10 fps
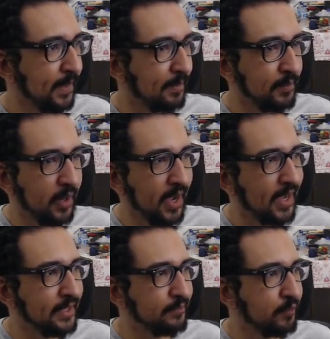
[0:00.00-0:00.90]
I'm gonna
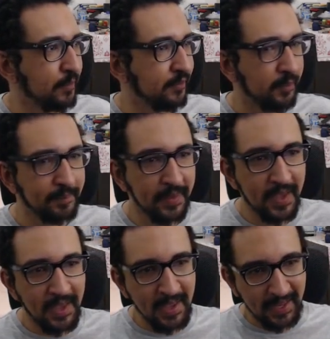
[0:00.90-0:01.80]
hide it from view.
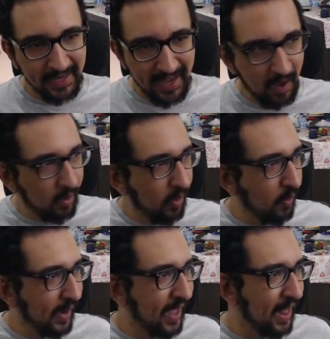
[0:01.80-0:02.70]
Now all
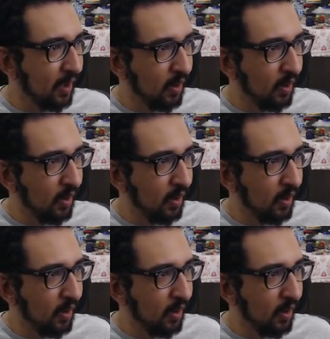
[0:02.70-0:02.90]
I have